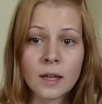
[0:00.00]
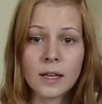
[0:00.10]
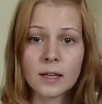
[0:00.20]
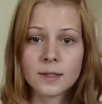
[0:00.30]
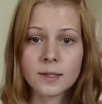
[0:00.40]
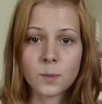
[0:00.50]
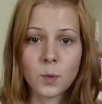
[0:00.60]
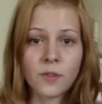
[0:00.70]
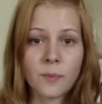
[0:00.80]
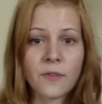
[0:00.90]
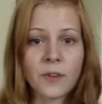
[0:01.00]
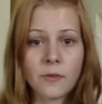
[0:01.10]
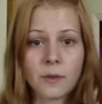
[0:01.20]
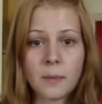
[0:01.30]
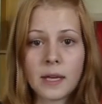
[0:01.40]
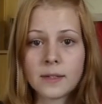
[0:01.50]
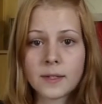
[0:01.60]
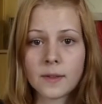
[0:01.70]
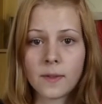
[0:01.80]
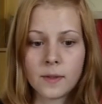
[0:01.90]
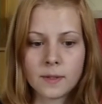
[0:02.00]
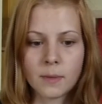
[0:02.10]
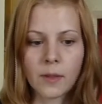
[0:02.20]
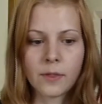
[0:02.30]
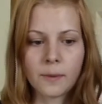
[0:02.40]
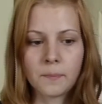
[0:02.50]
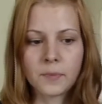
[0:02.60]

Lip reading: It's one of my favorite makes this month,